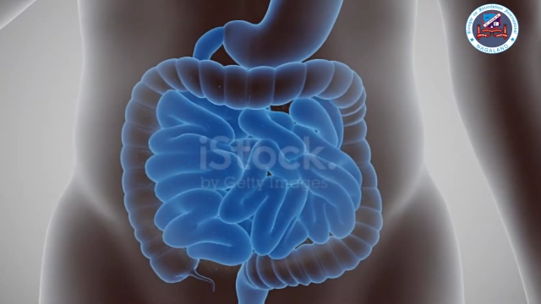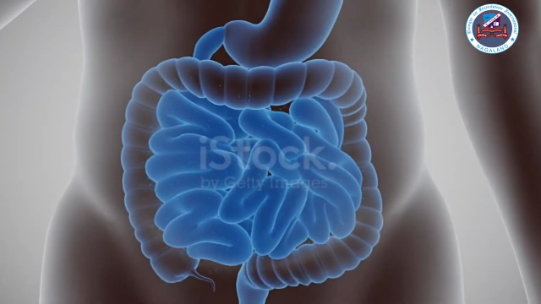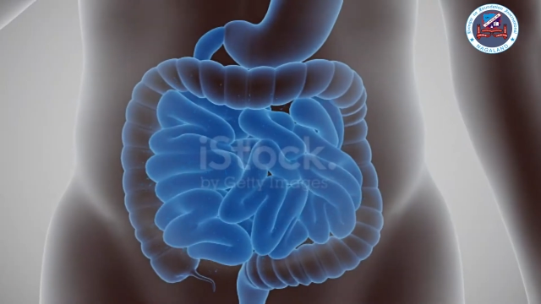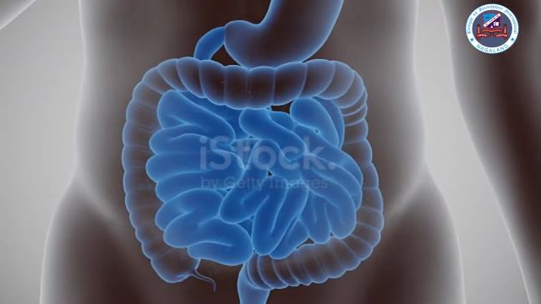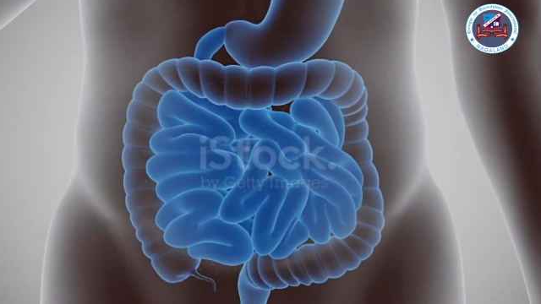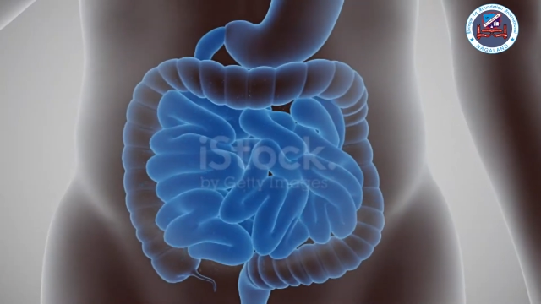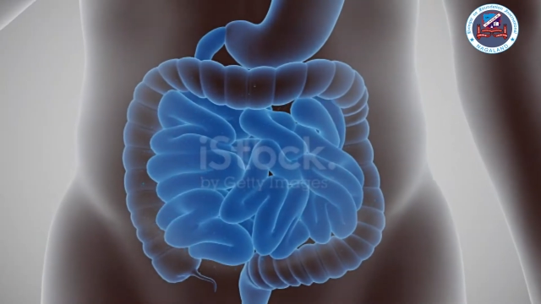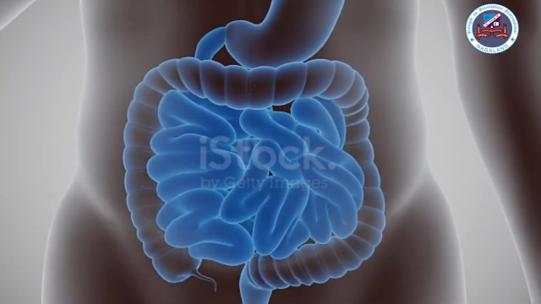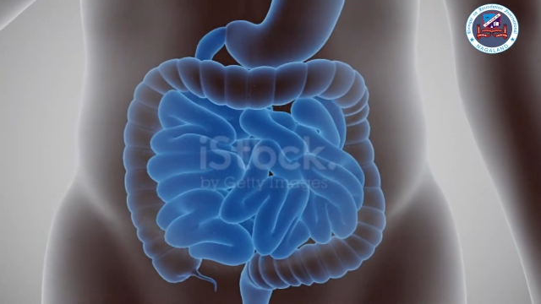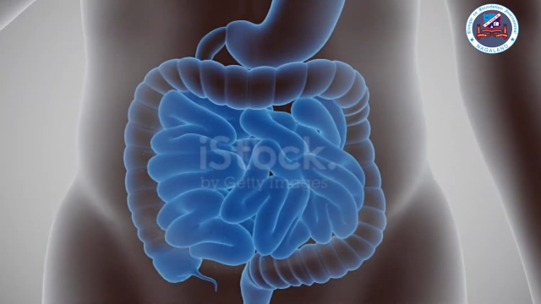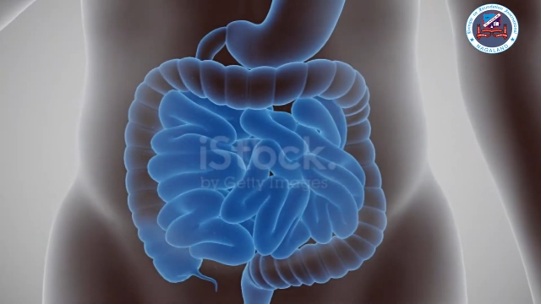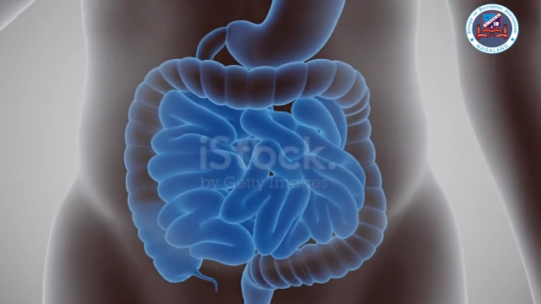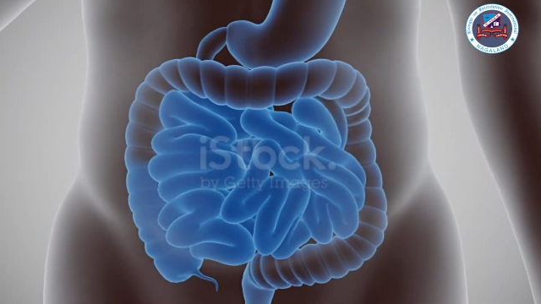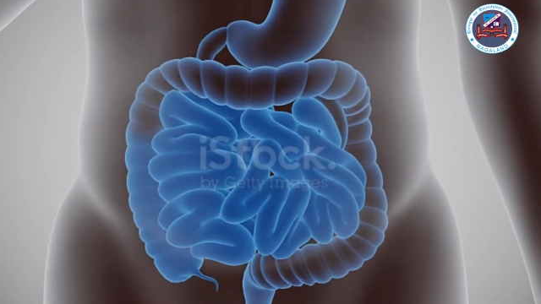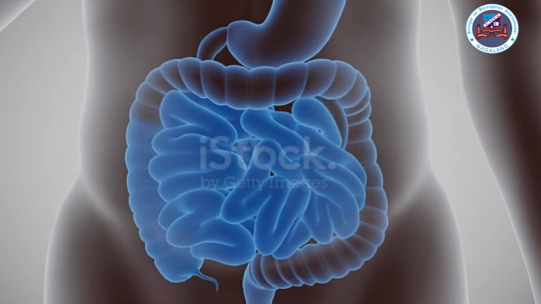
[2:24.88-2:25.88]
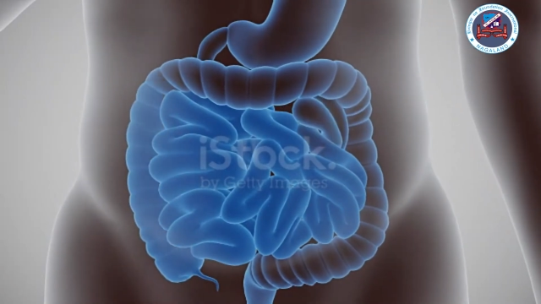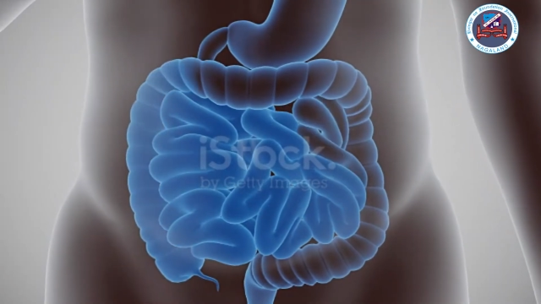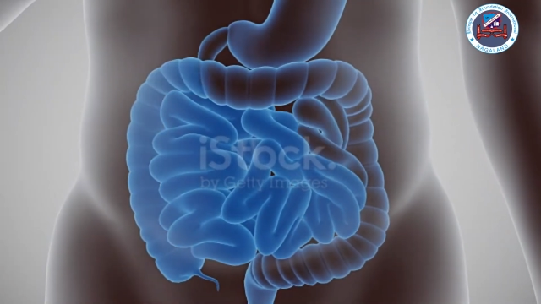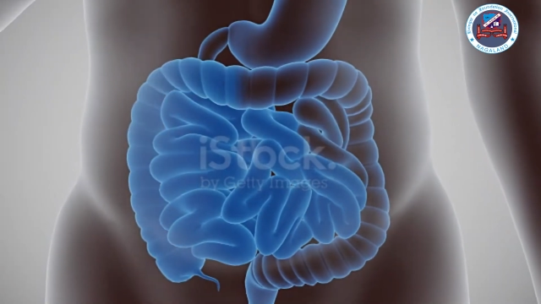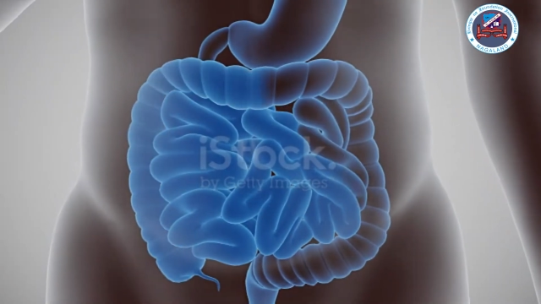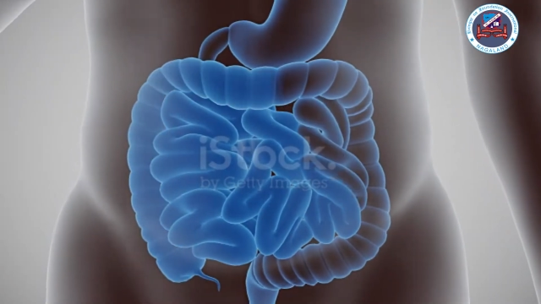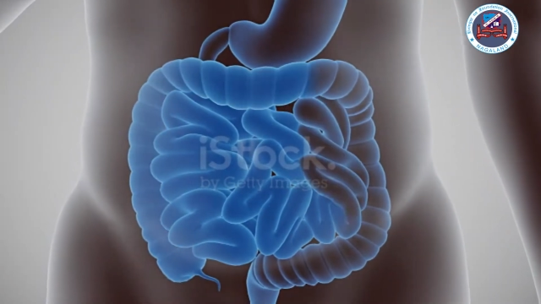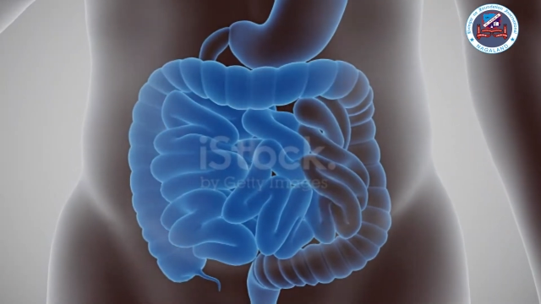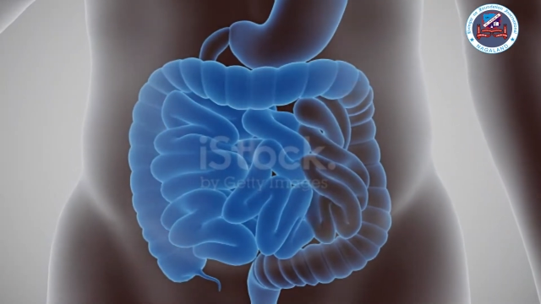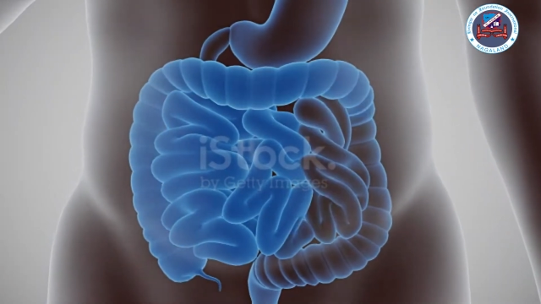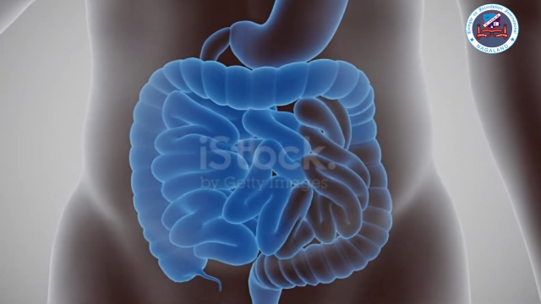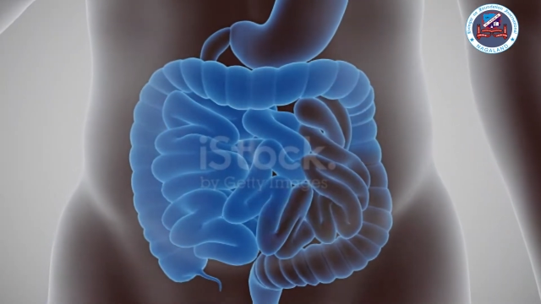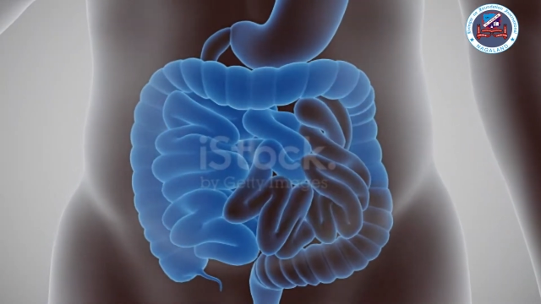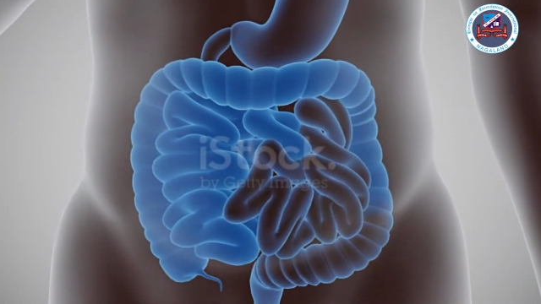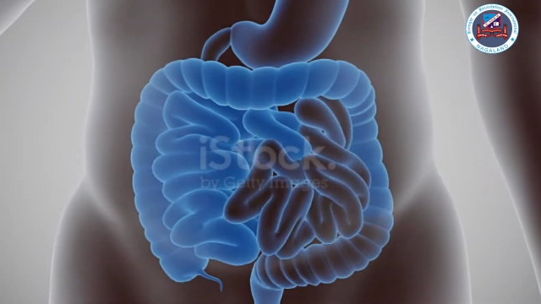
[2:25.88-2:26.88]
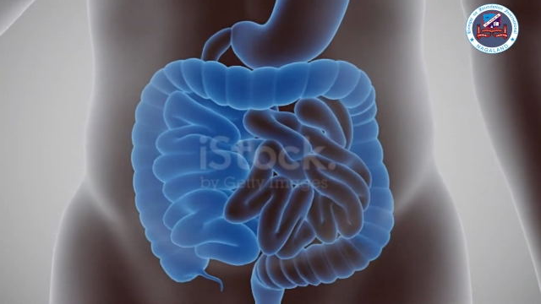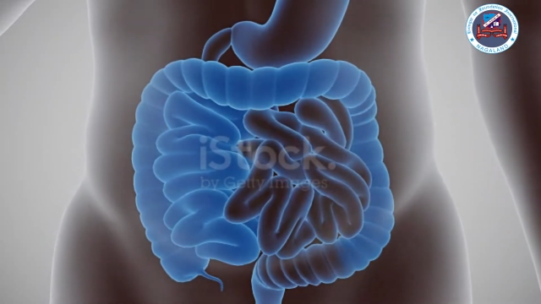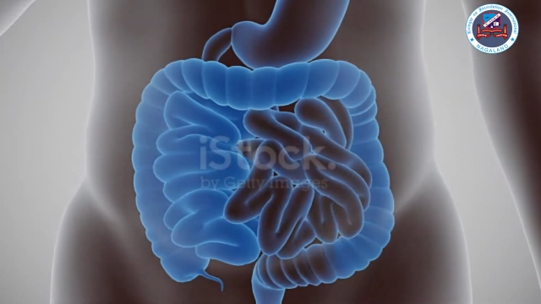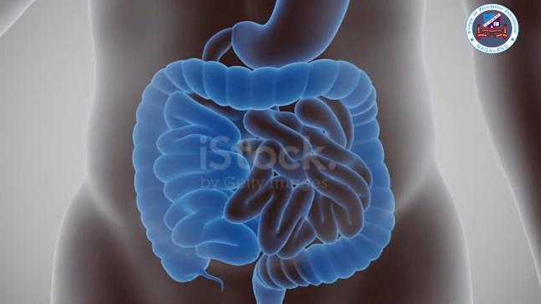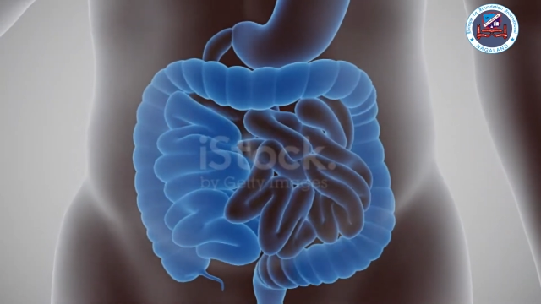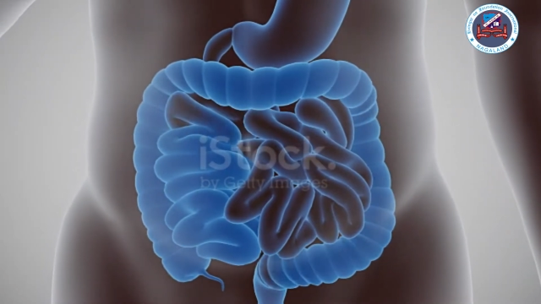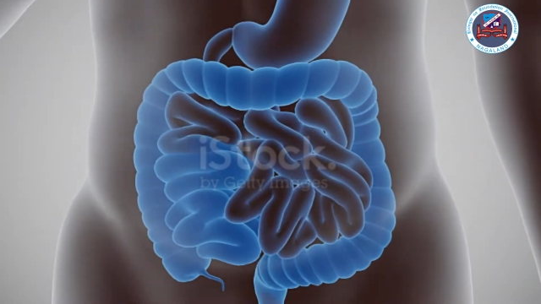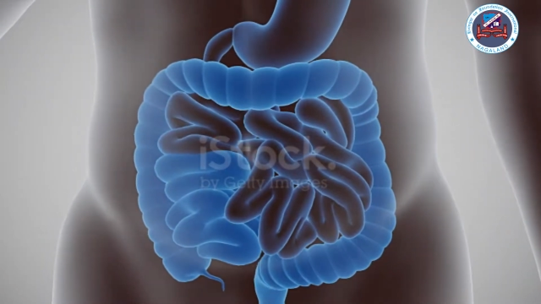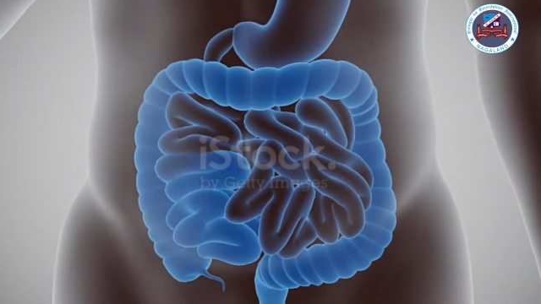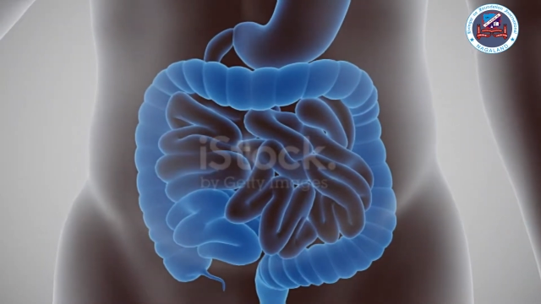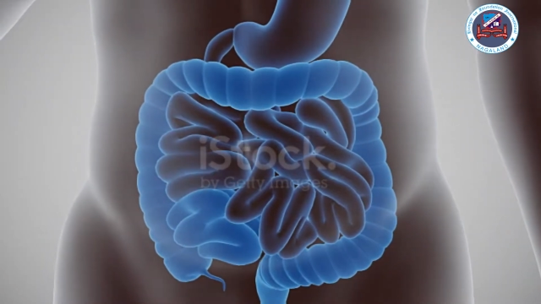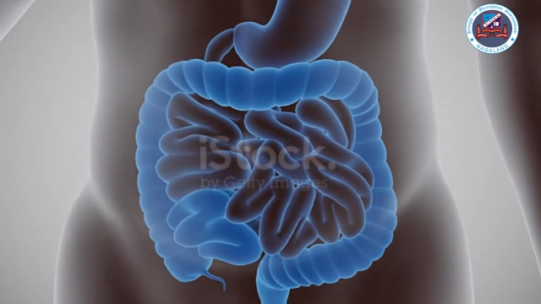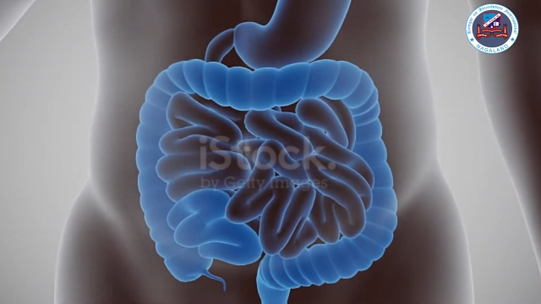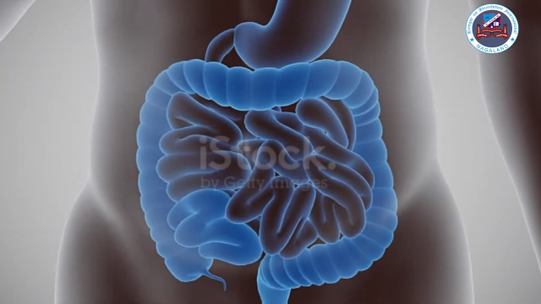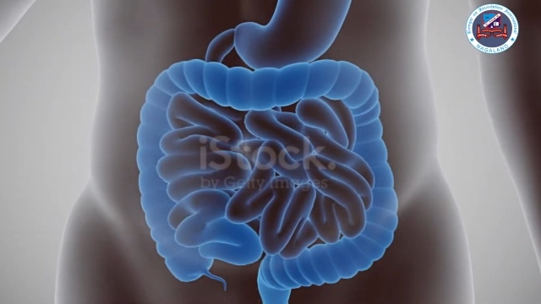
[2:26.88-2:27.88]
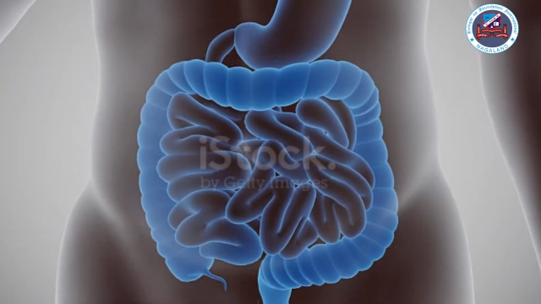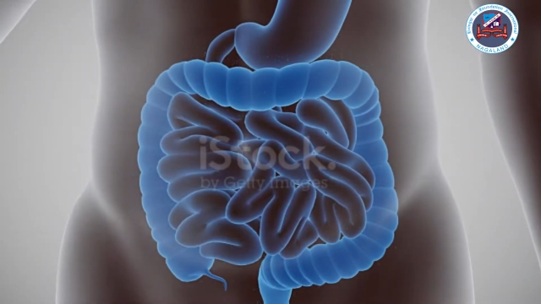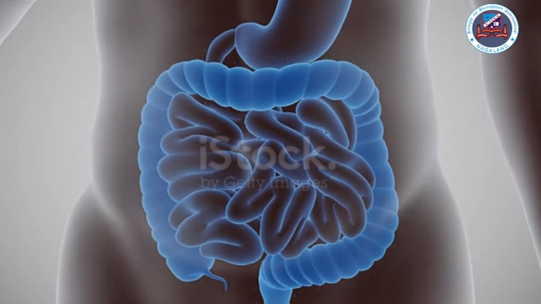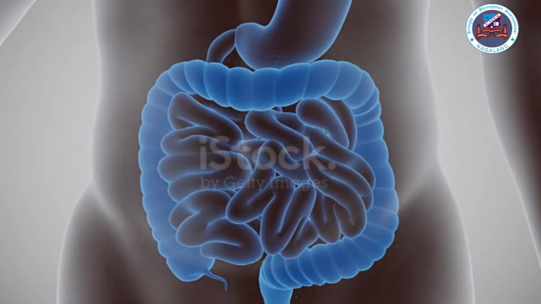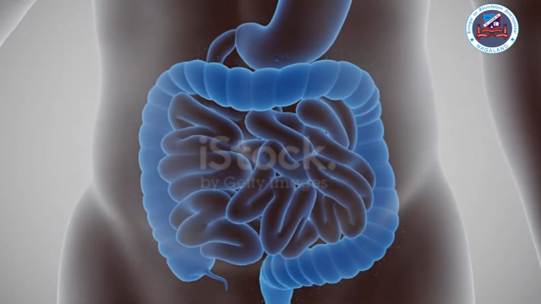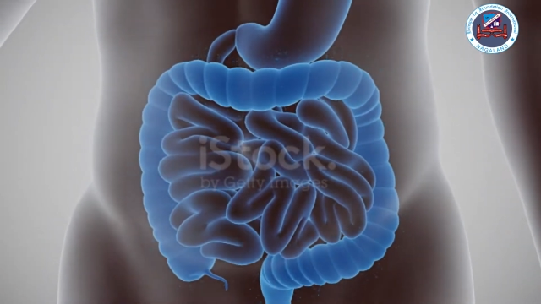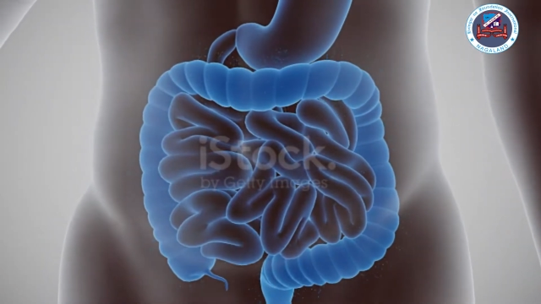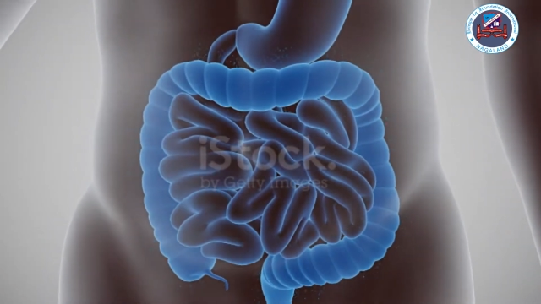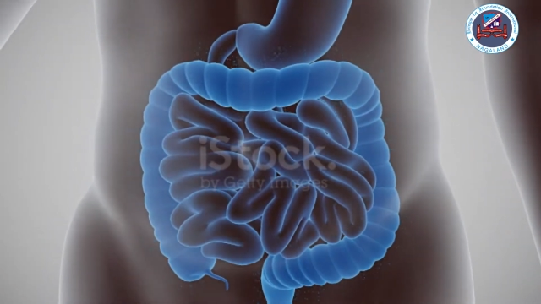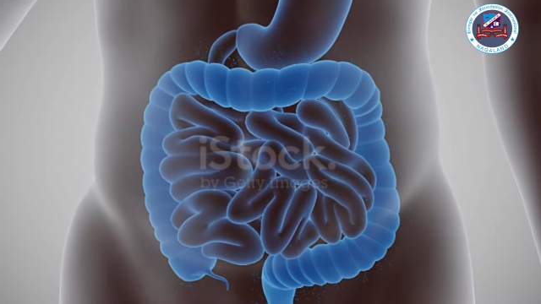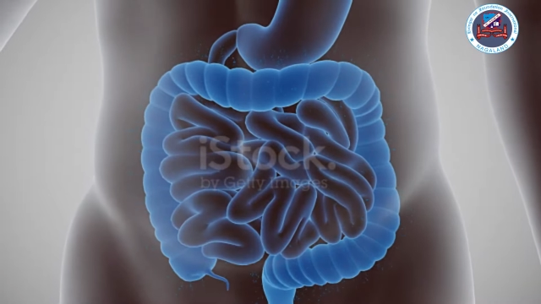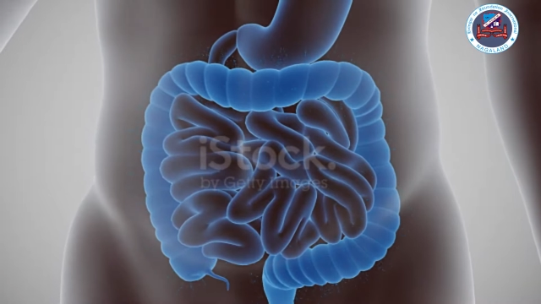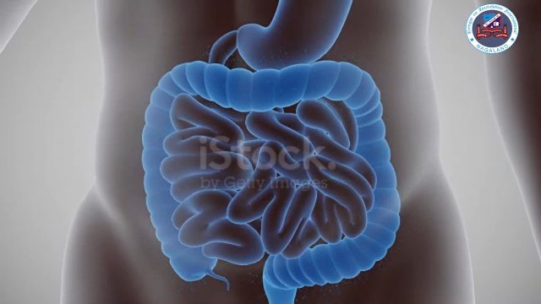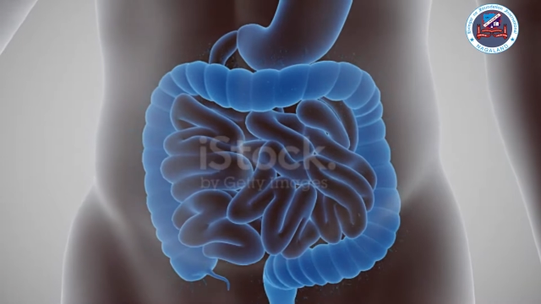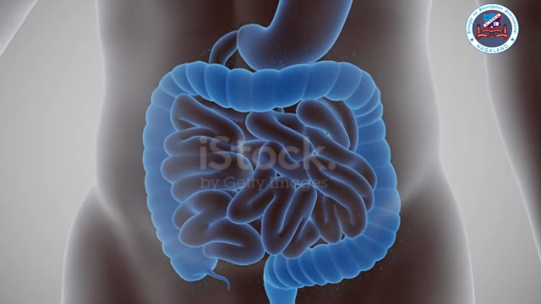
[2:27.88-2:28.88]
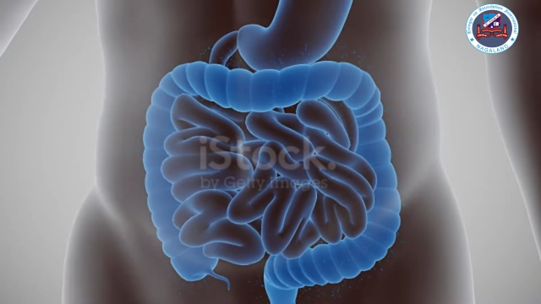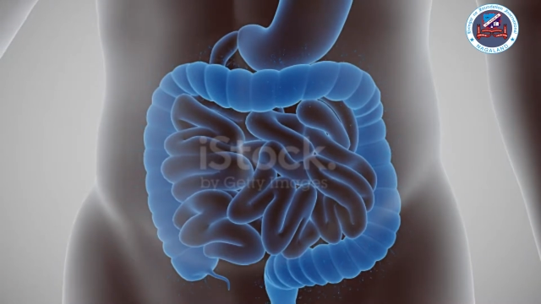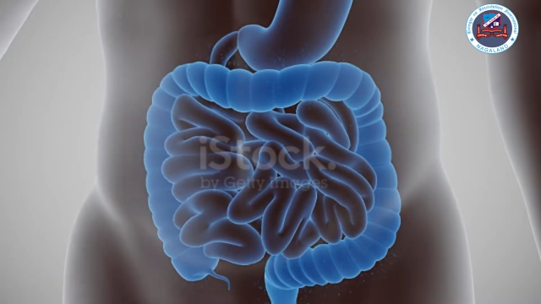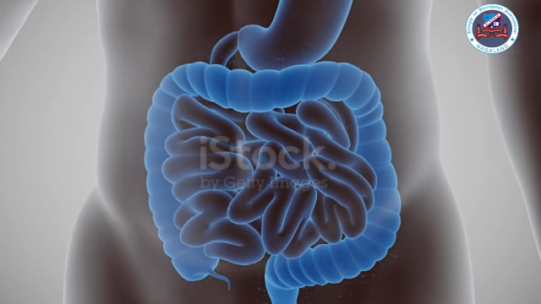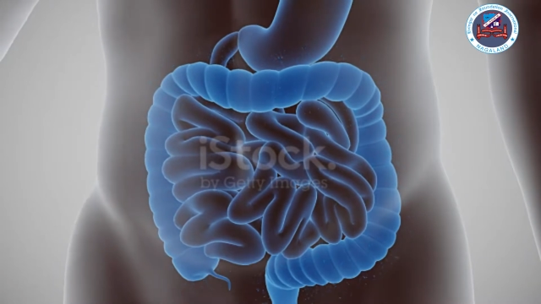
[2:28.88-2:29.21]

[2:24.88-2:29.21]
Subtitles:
[unreadable: no face in view]